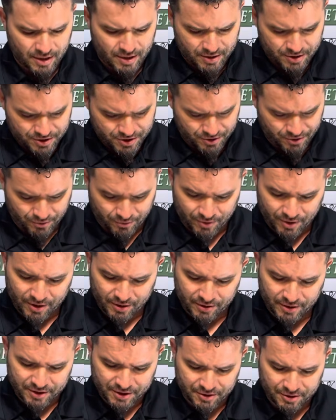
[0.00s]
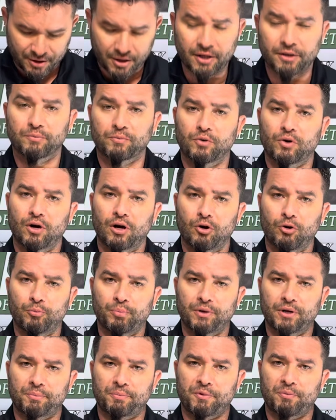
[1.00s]
So let's go ahead and we'll
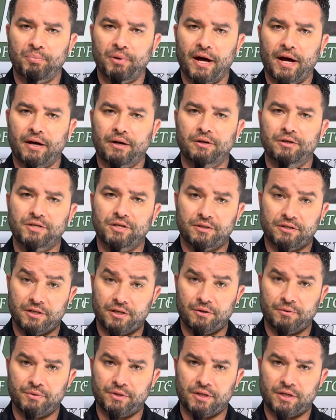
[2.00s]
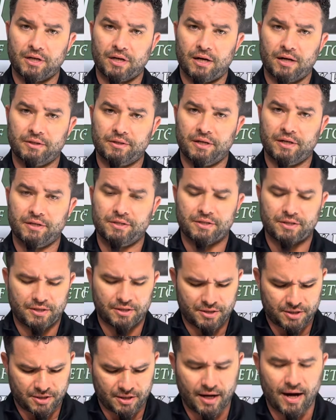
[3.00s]
open up the package. I'll tell you what the contents
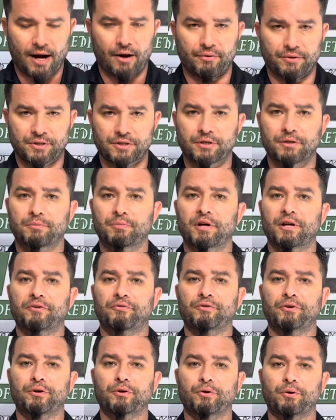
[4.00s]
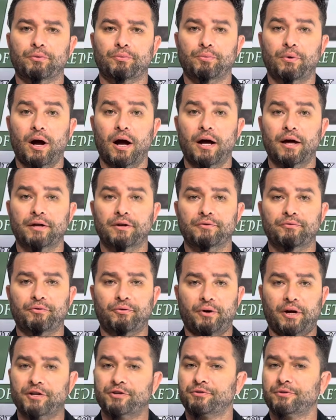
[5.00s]
is and how it's going to benefit your ride
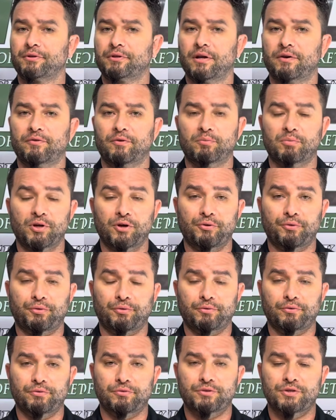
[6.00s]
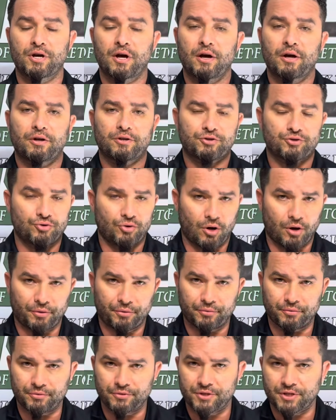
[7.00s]
for entry-level blow-throughs,
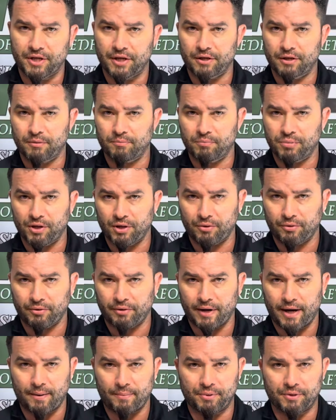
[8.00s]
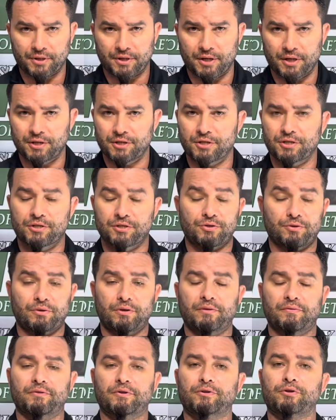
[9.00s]
draw-through setup, blower applications, or
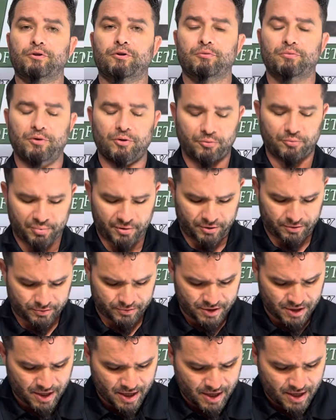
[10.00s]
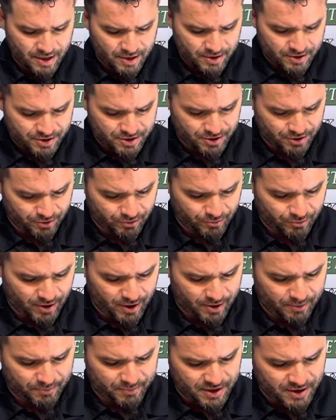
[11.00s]
even turbo builds.
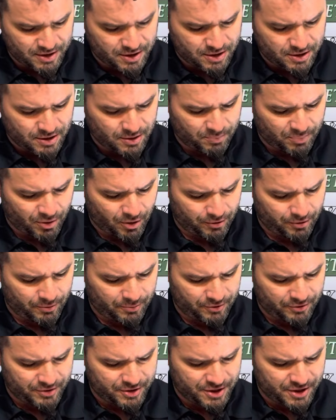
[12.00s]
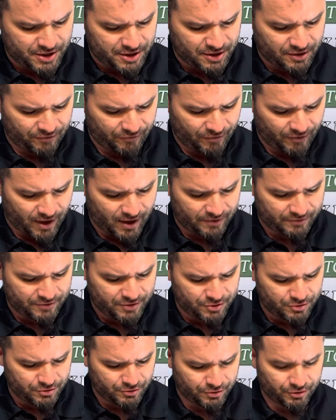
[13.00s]
So this is the part number
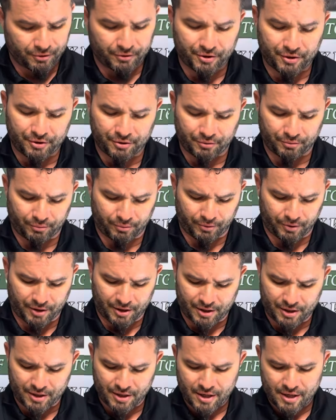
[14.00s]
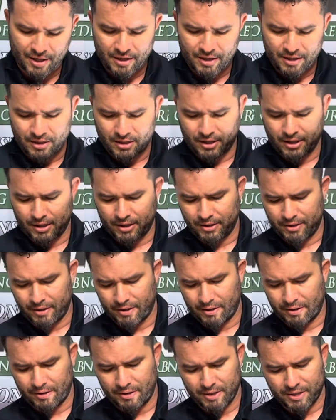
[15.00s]
65233, and
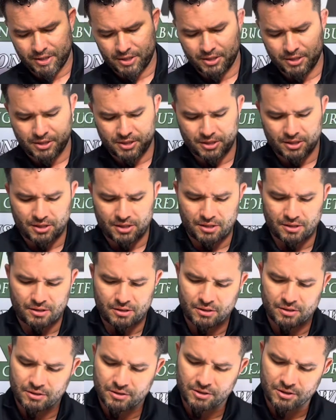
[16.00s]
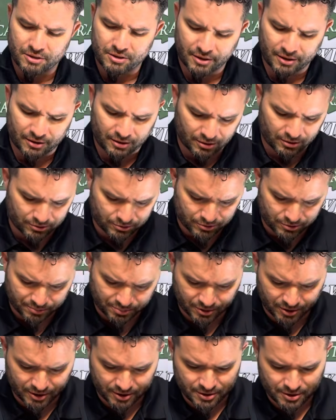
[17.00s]
this is the 6AL Ultra
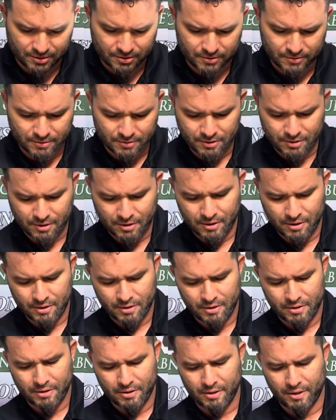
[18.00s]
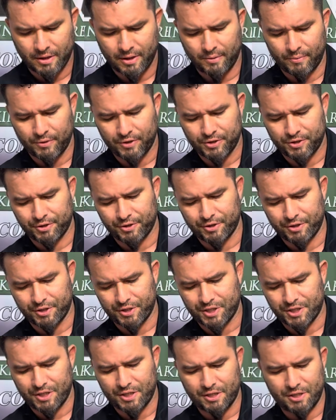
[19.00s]
Plus. And what you're going to
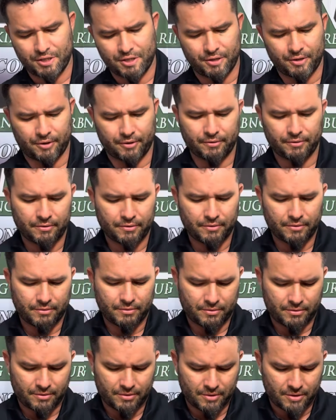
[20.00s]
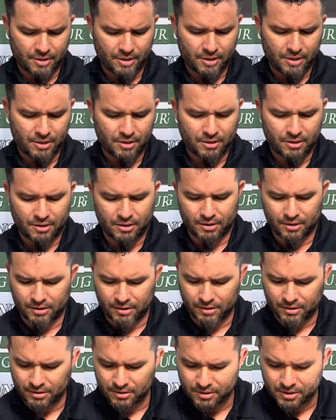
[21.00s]
see here
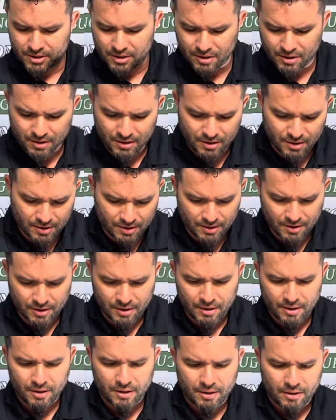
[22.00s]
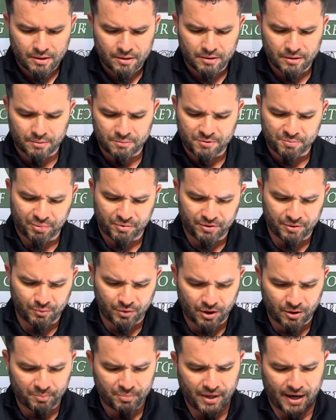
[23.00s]
is comes pretty
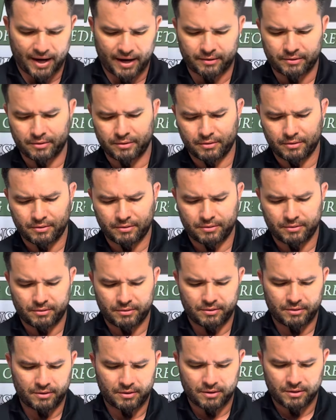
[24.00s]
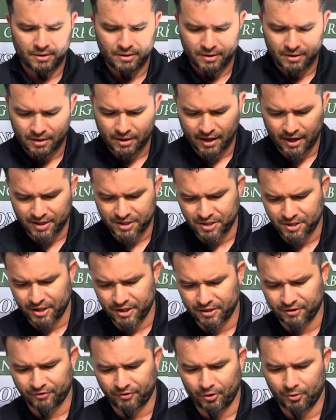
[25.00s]
well packed, has
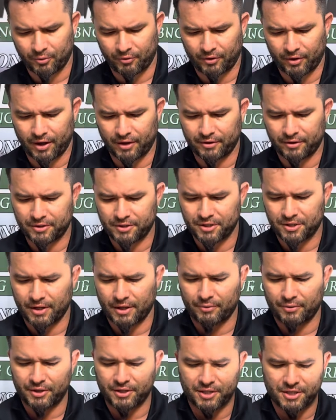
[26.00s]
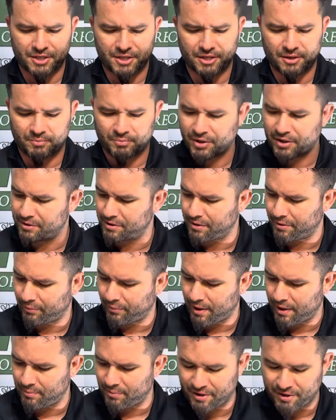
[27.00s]
nice foam around there so that way it doesn't get punted
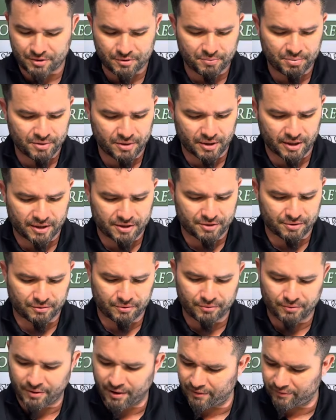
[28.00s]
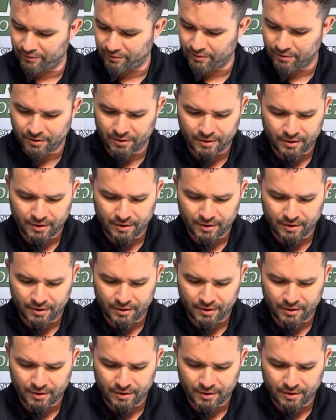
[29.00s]
around by UPS or whoever.